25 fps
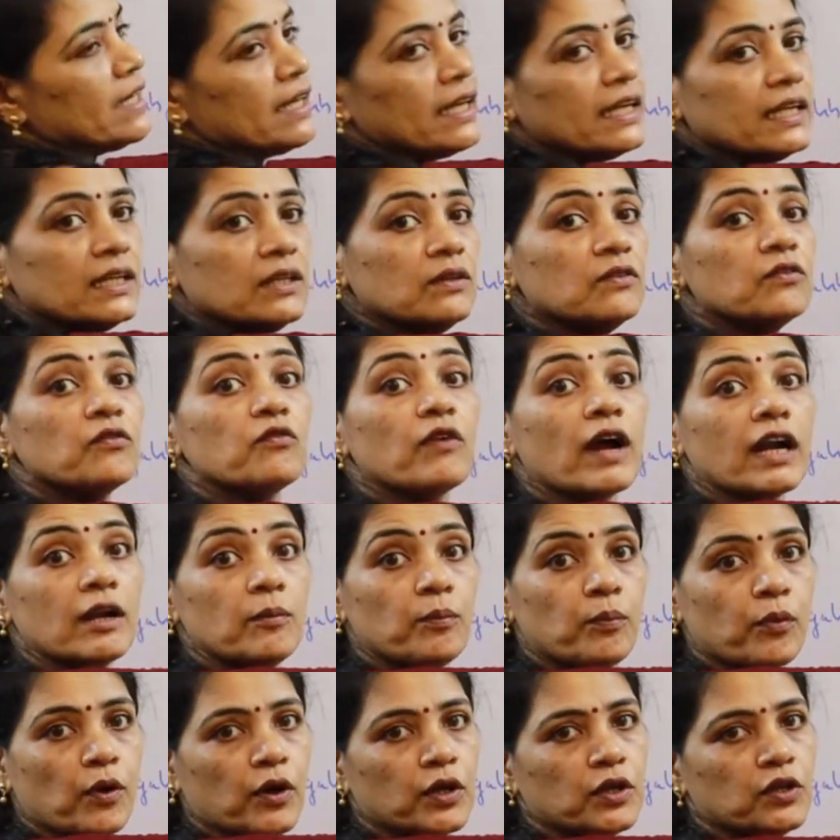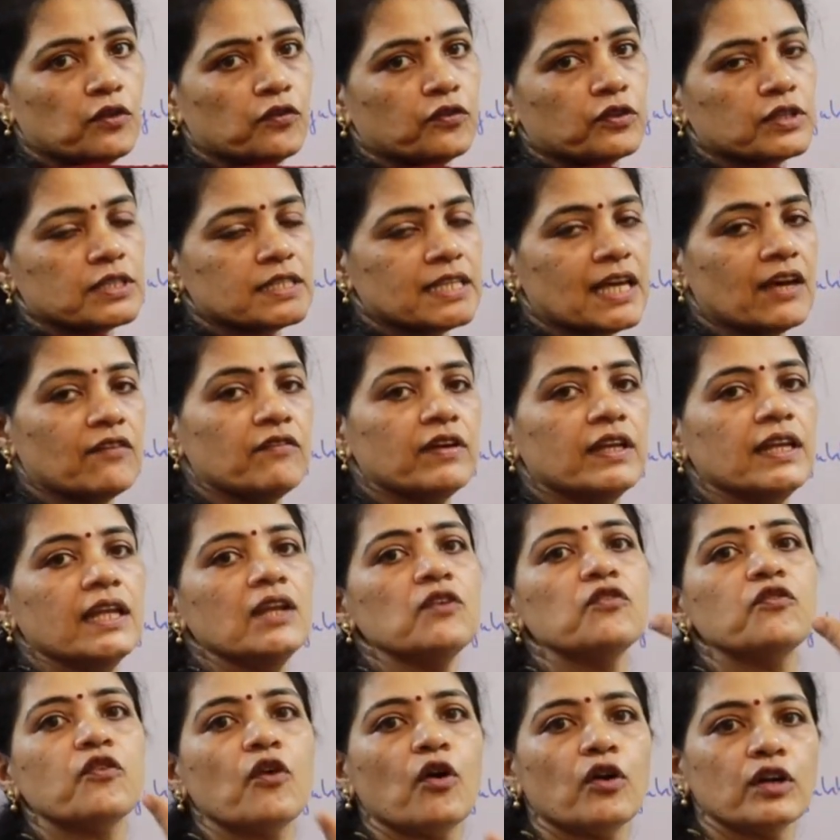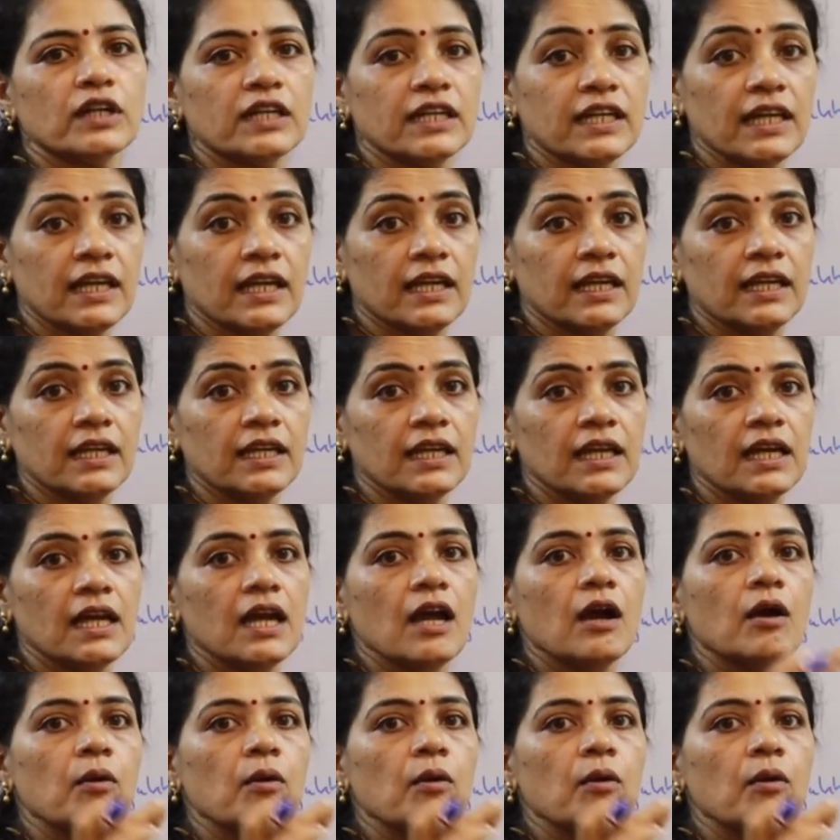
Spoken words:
in 1.4. 7 in 14,